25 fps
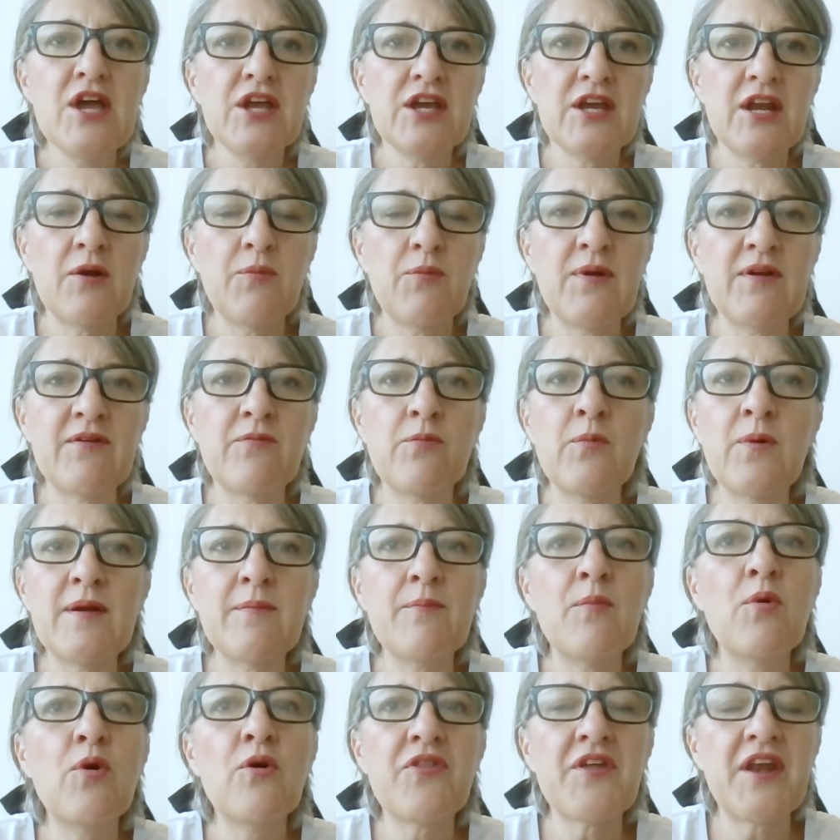we're
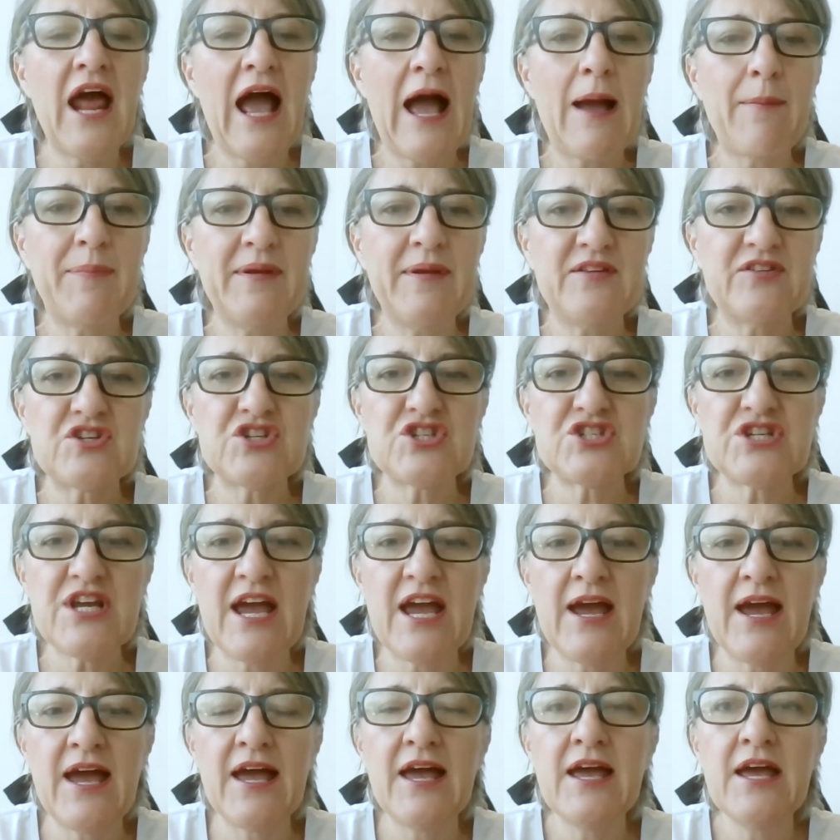more than happy to
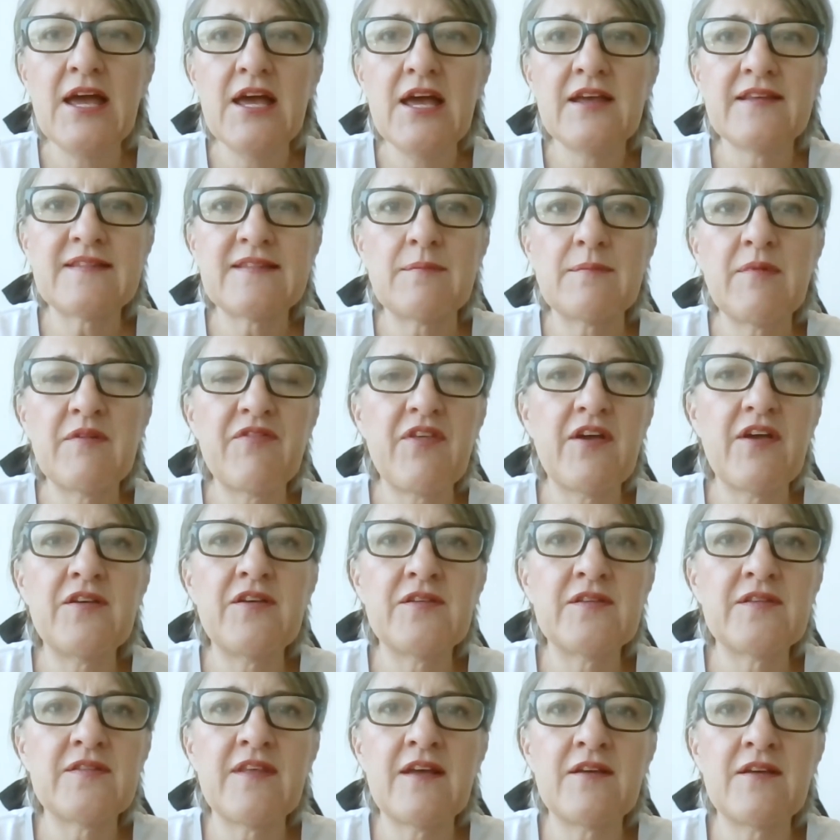share some of
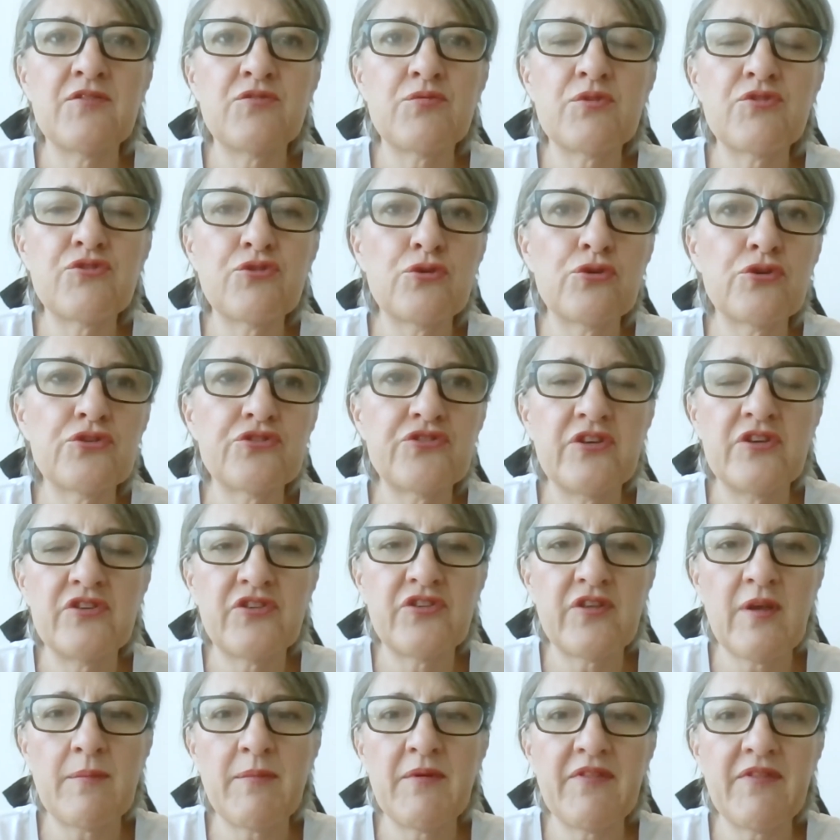those resources,
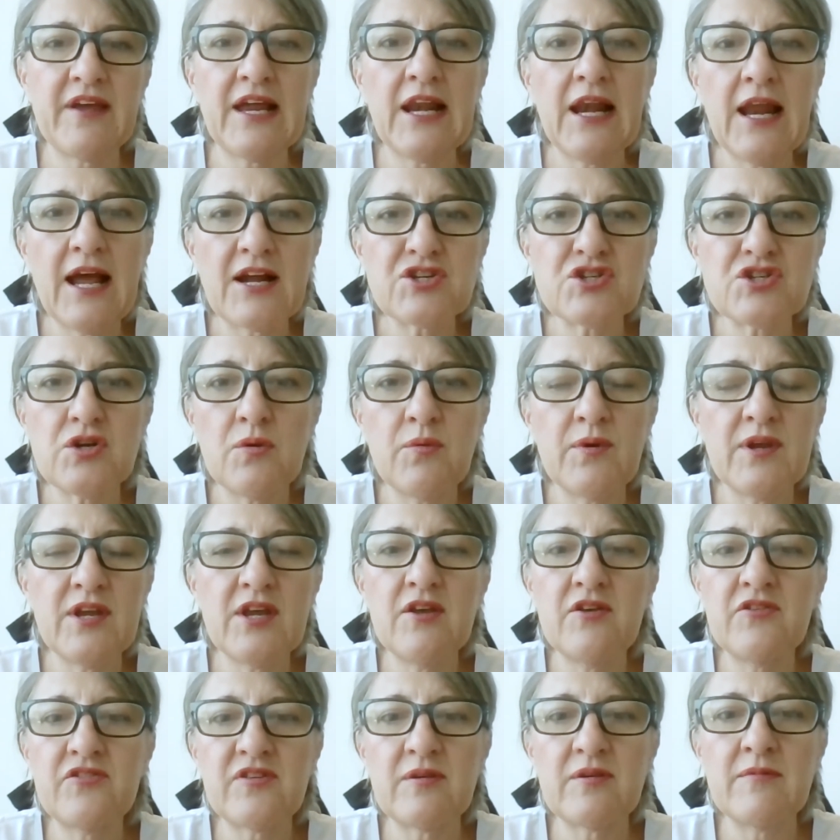some of the collateral we
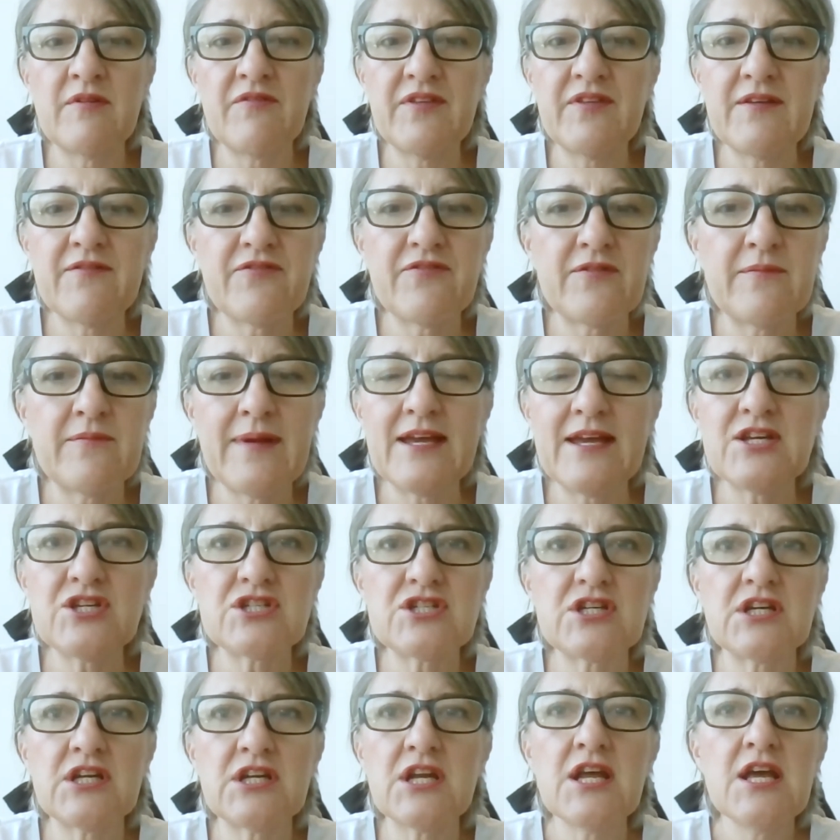use, some of the
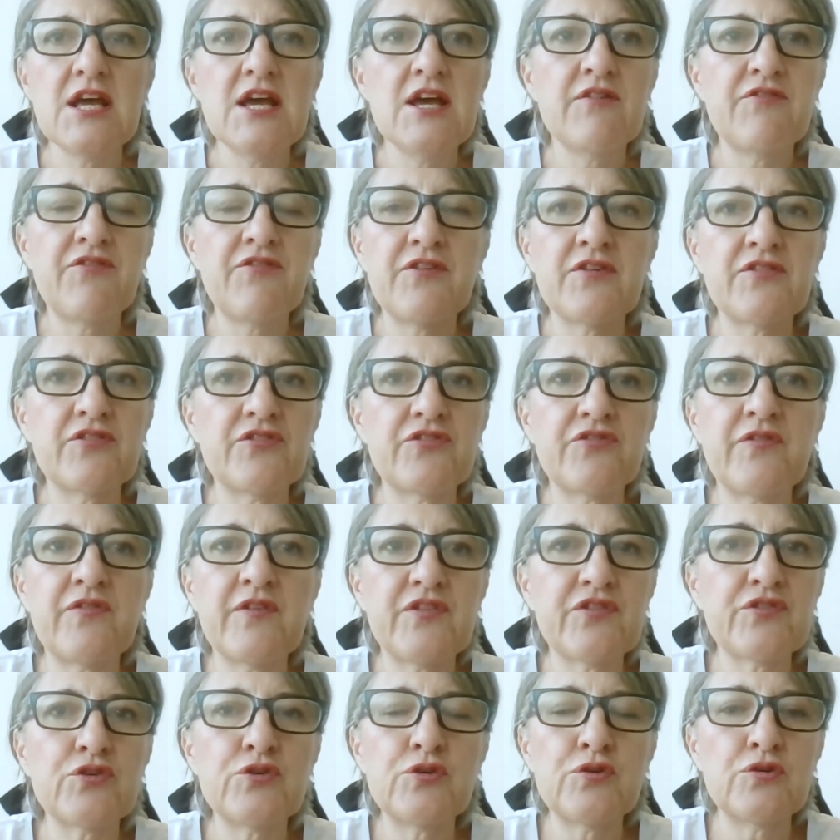information for
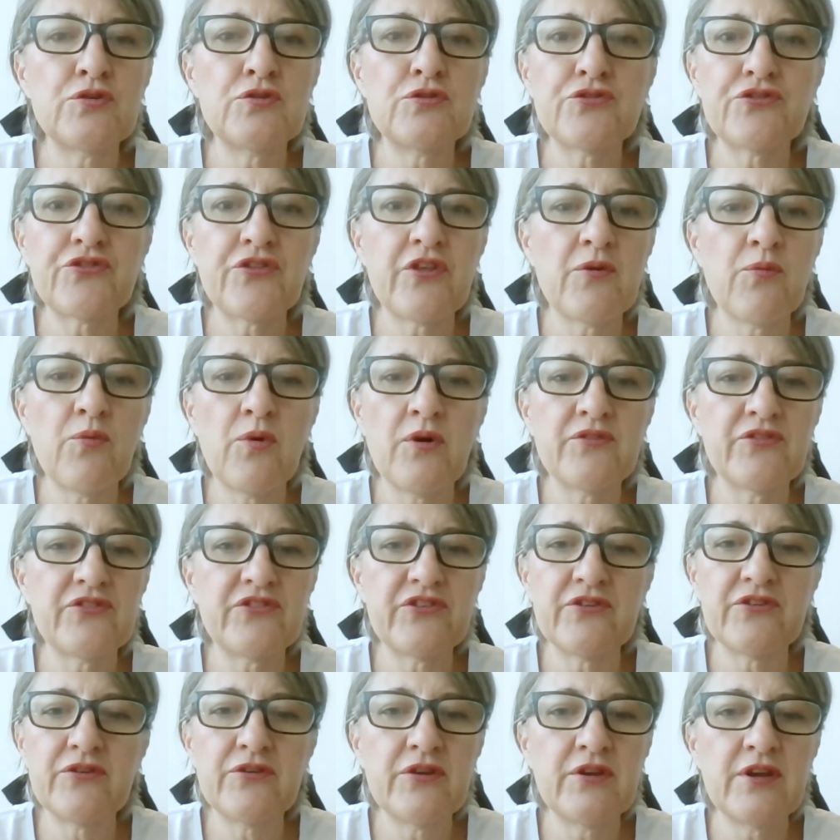schools that want
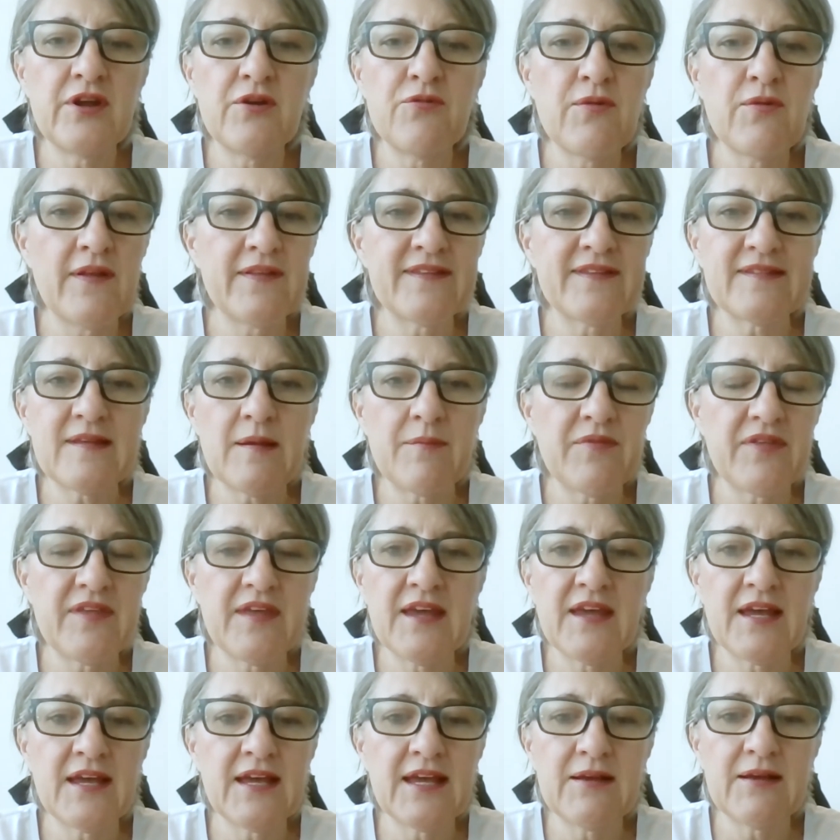to, run
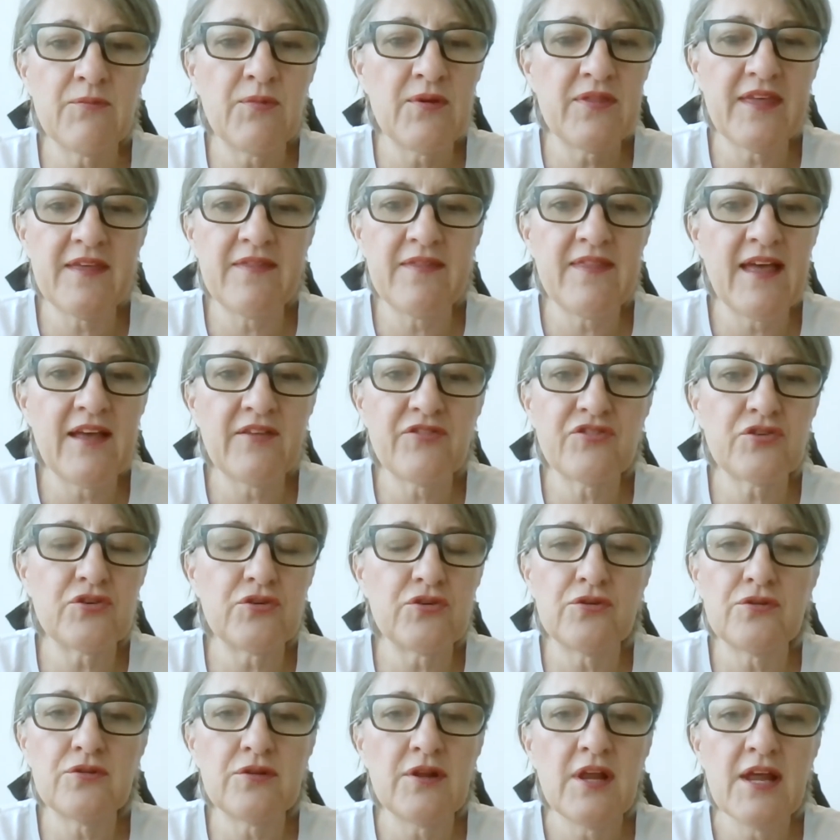something within their
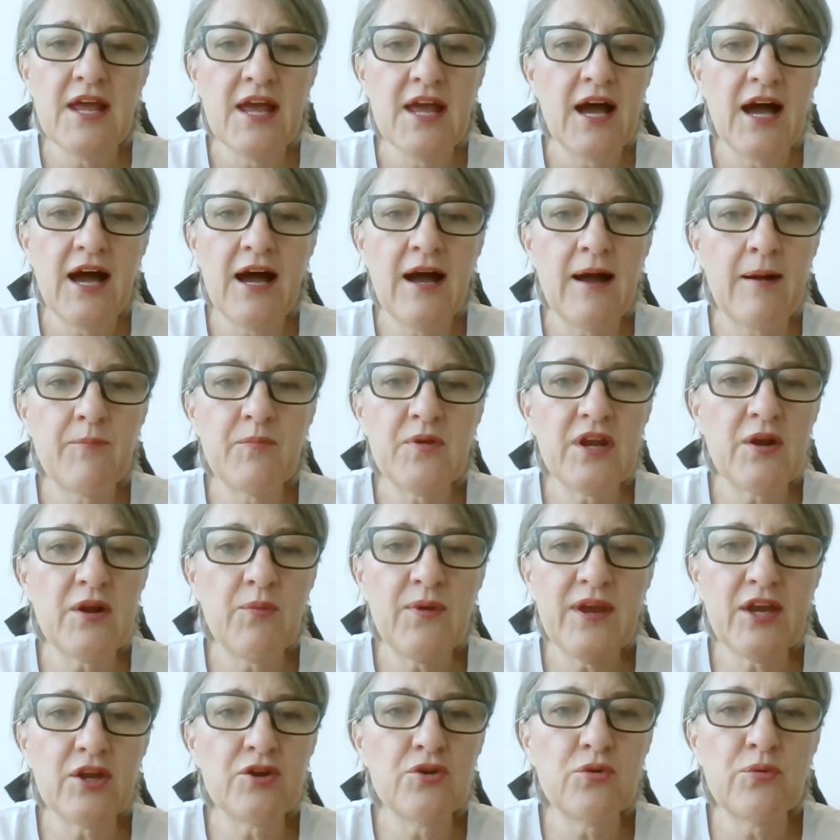school.
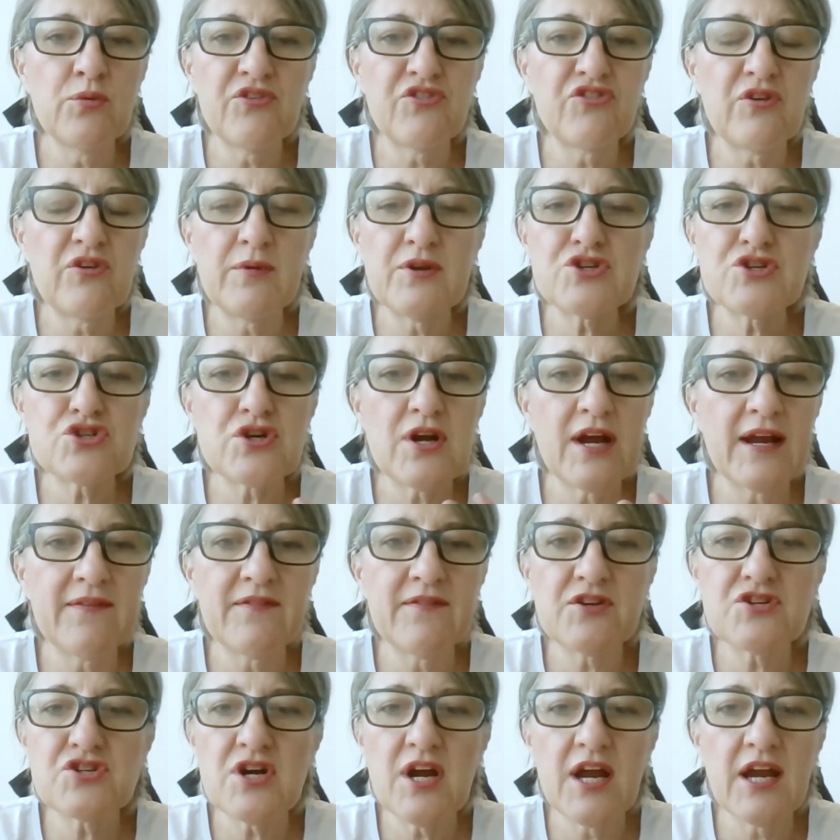We can always do a train the
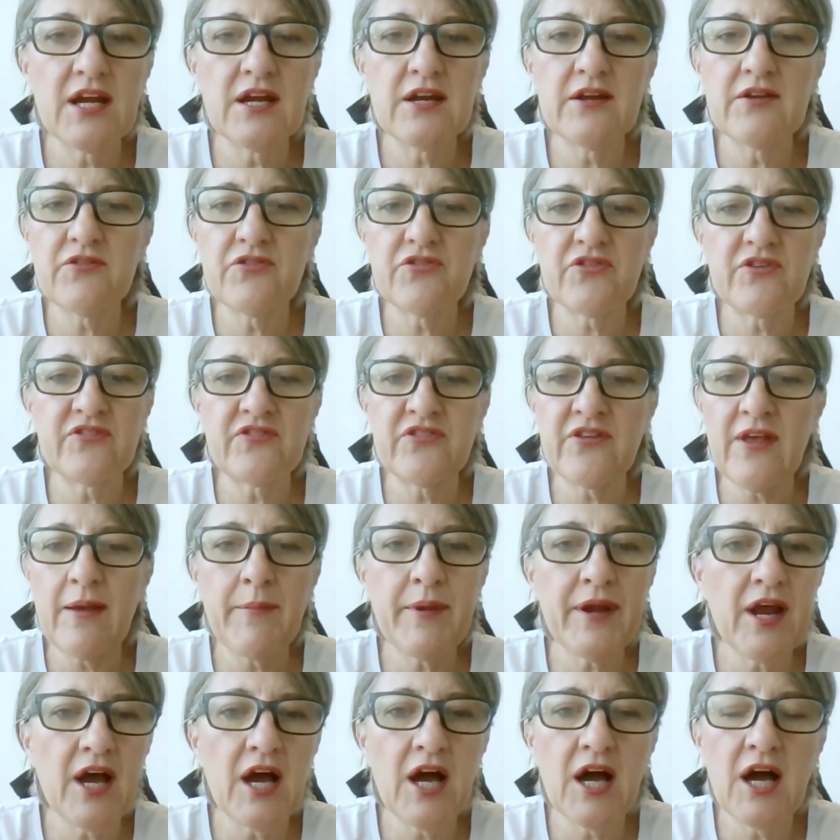trainers
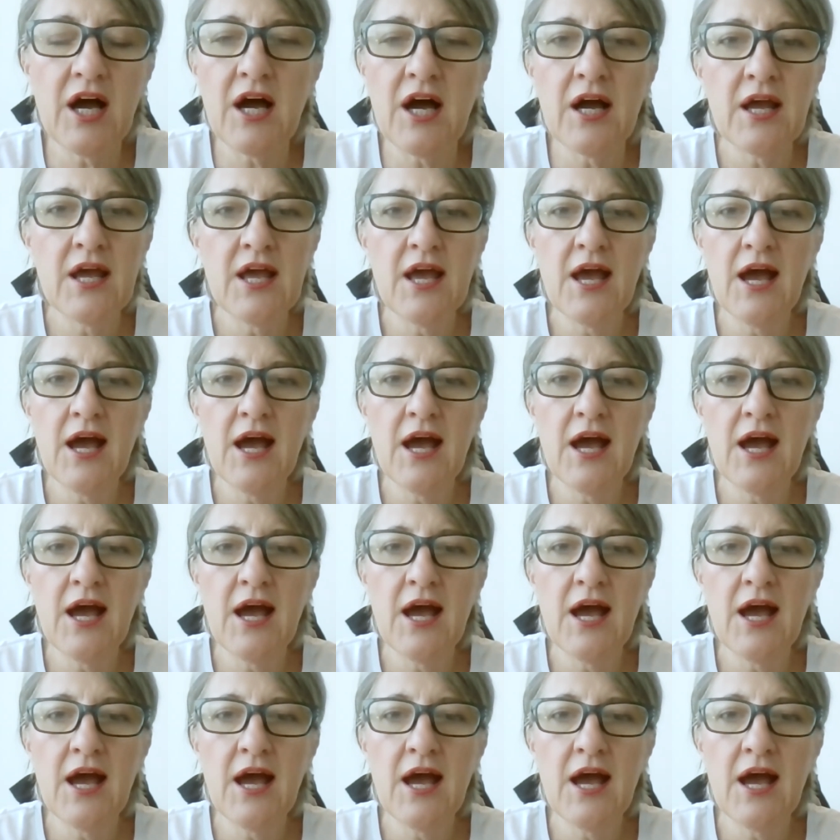seminar.